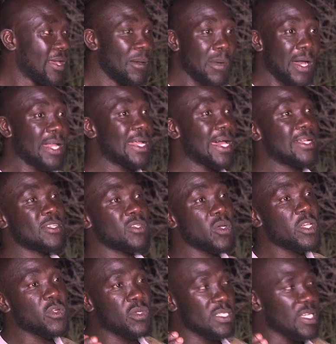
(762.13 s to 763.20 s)
Man, and so
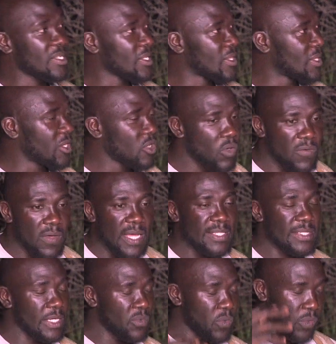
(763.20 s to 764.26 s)
it was just the three of
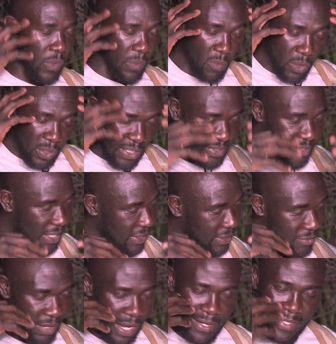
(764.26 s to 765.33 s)
us and we were more or less like
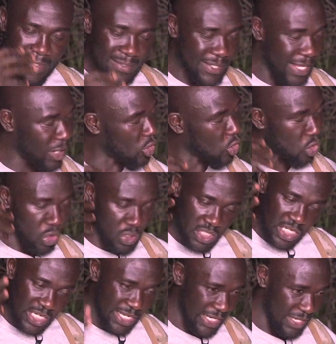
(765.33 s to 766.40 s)
running
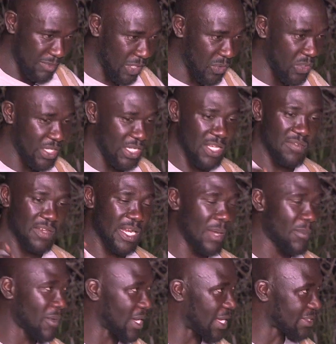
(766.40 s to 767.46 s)
psychologically, man. We'd given
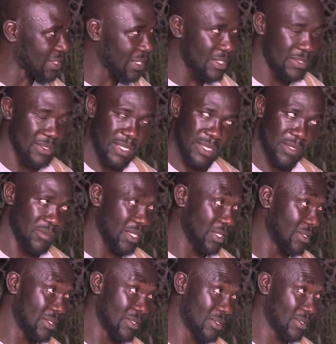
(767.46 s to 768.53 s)
up on ourselves saying,
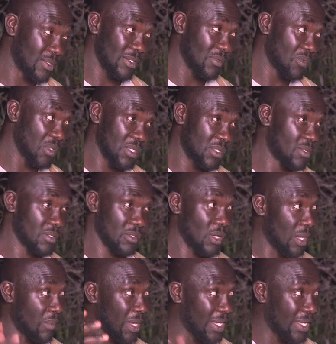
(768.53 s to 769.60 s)
man, we're just
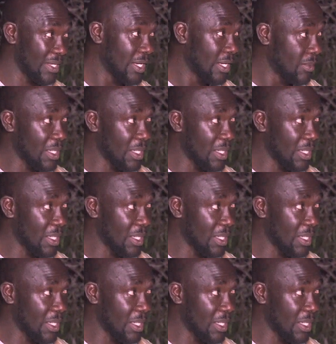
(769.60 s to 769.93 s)
gonna make it.